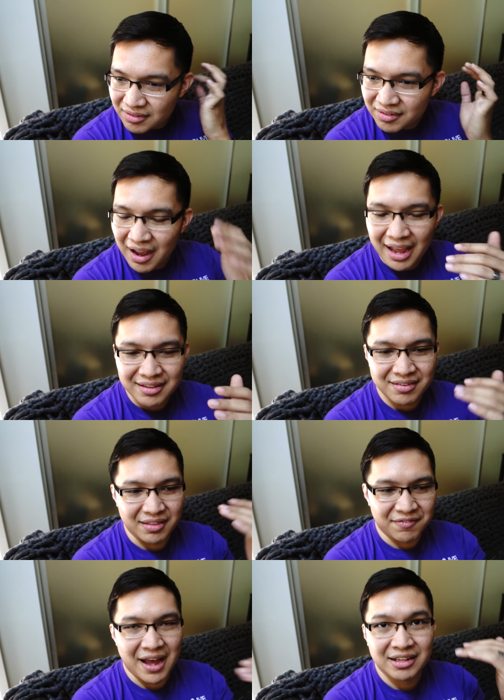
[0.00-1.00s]
tied to
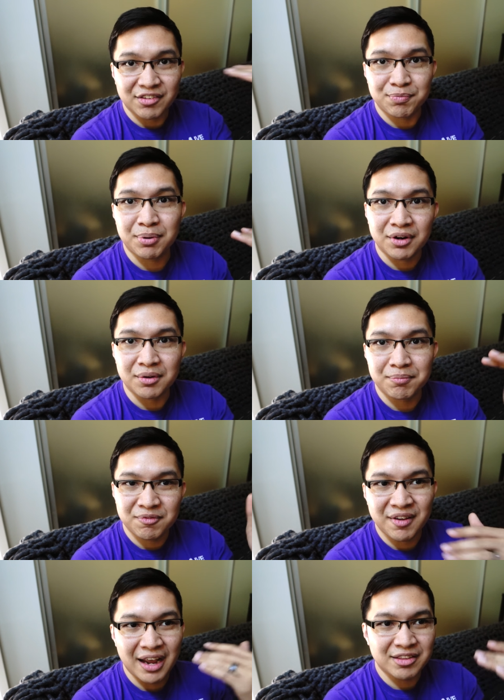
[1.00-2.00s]
the fact of per,
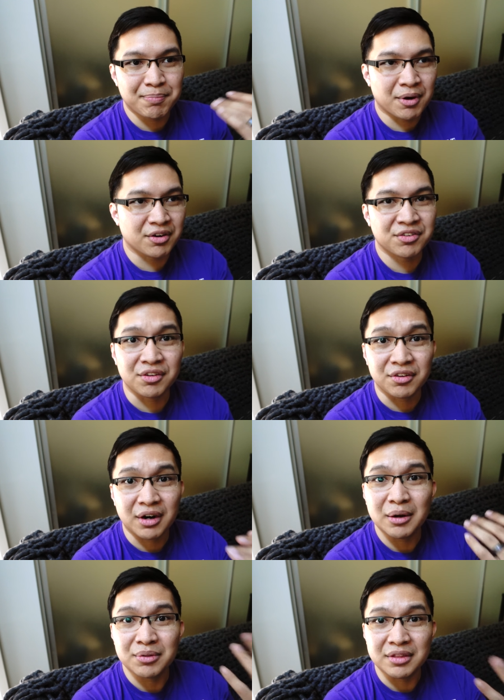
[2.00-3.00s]
tied to personal
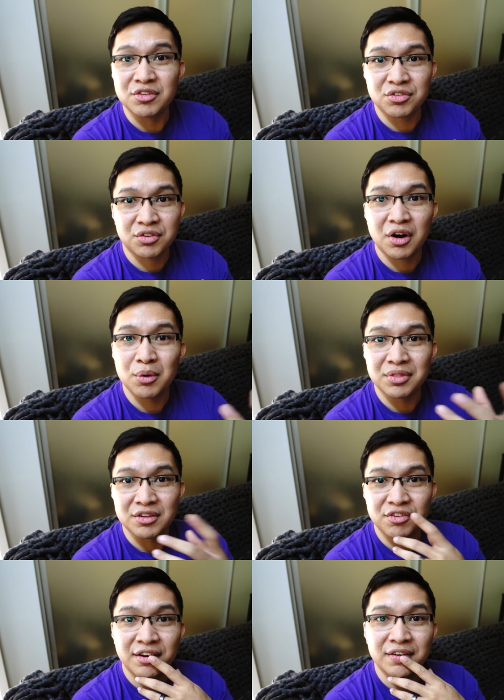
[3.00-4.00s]
growth and just growth
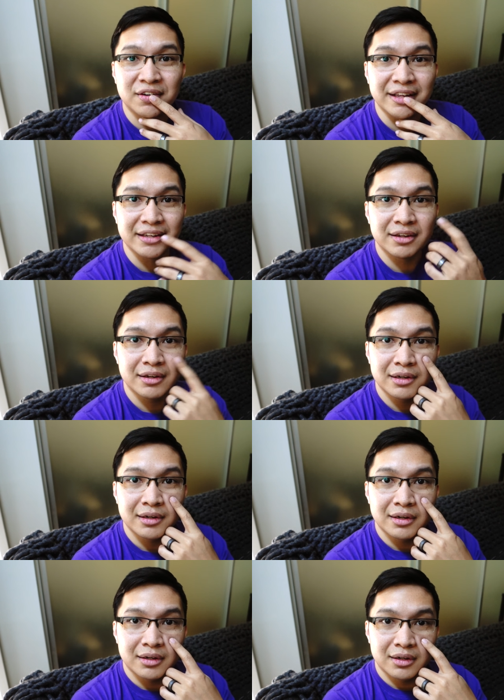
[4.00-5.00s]
in general. Like,
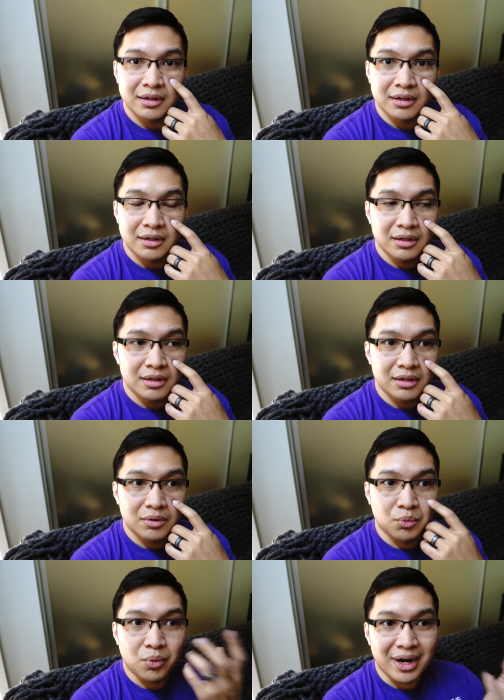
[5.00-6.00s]

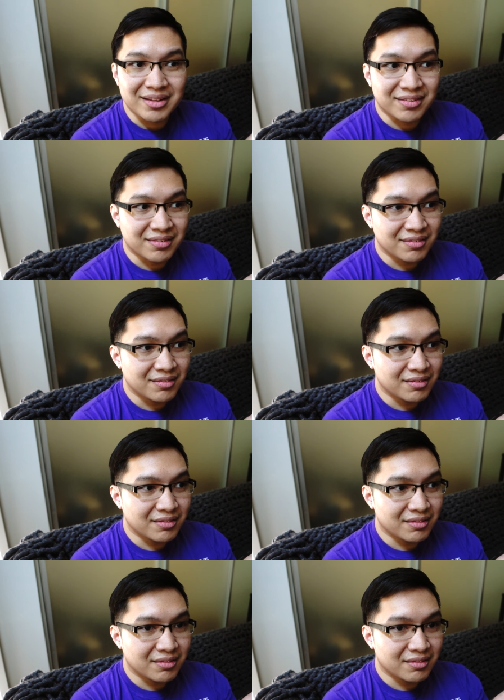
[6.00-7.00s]
what
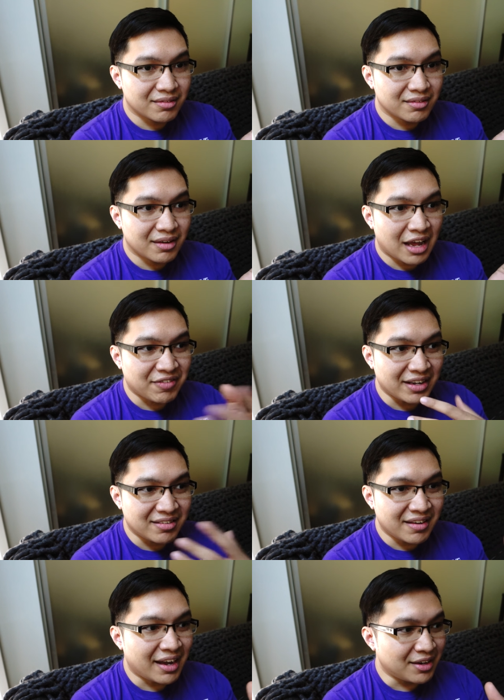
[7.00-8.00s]
have I
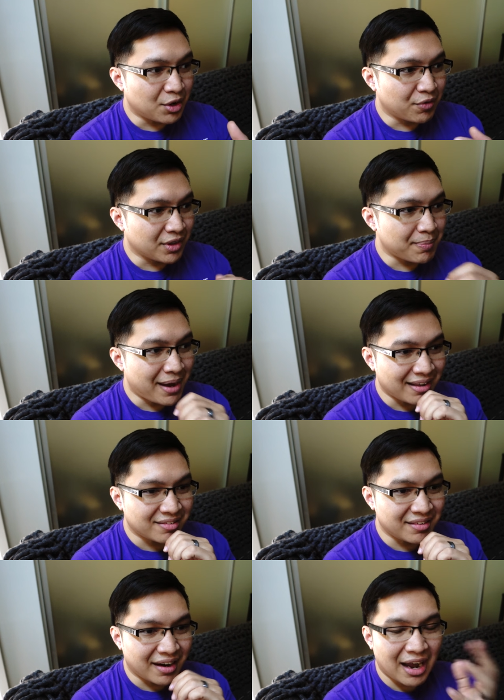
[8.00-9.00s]
done over the
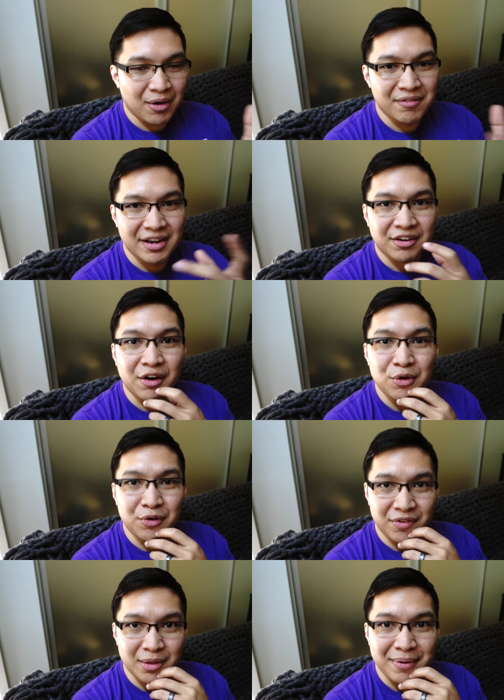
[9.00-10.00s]
past year? How have I grown
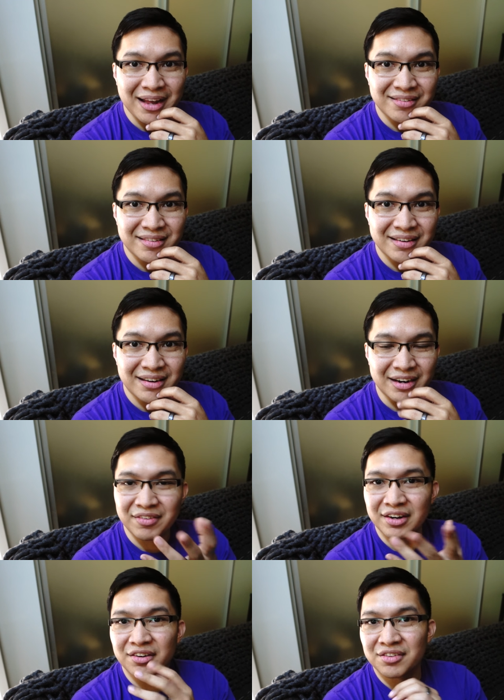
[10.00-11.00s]
over the past year? And
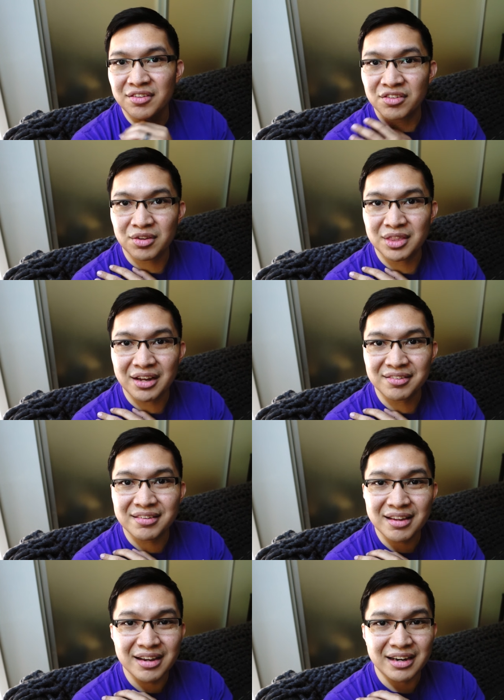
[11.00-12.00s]
every year since
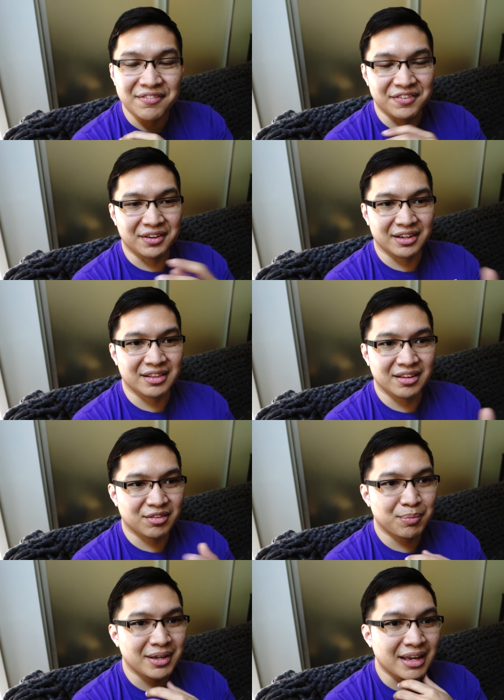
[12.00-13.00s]
2009, I feel like
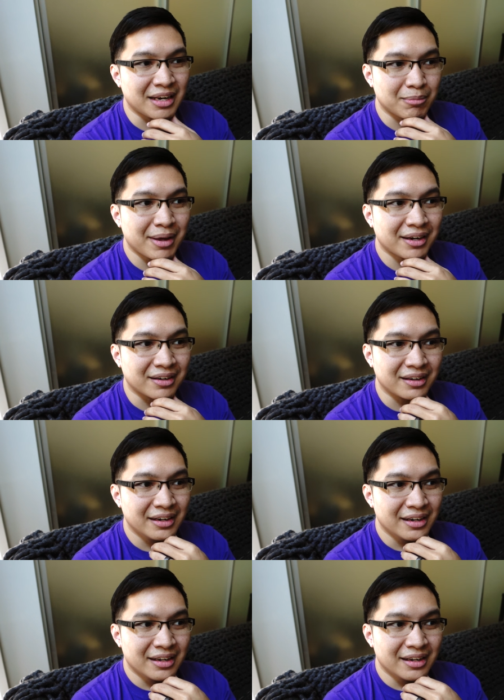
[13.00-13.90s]
things have been getting better.